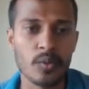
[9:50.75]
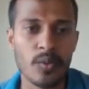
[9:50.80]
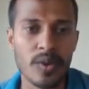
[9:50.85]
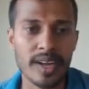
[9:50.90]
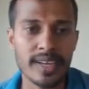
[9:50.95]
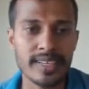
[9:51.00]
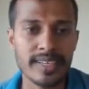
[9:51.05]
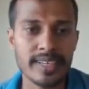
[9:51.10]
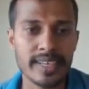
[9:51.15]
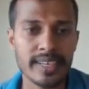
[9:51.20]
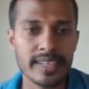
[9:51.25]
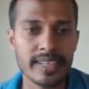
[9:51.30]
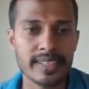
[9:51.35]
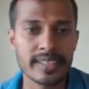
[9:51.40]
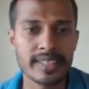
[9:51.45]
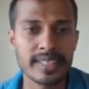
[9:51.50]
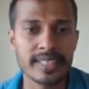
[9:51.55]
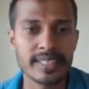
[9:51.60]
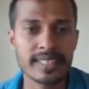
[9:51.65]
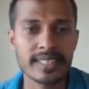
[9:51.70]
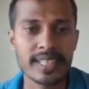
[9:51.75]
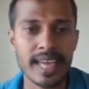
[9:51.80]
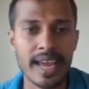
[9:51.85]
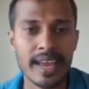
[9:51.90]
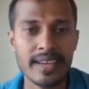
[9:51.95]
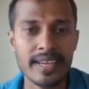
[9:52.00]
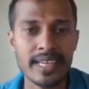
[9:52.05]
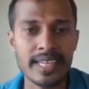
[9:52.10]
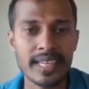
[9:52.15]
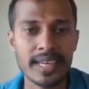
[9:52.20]
one day
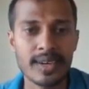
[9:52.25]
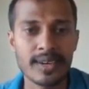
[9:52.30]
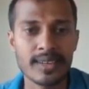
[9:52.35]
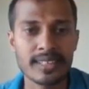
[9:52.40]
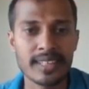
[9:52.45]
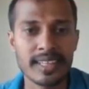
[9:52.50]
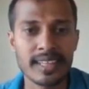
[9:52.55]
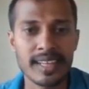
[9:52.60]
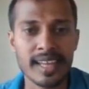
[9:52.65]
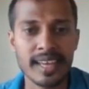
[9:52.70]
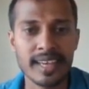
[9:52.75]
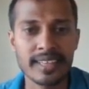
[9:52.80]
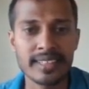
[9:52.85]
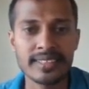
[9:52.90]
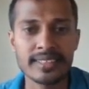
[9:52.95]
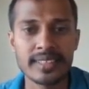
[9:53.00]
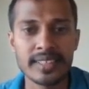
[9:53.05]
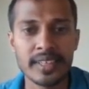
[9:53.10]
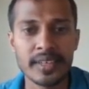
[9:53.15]
standing on the line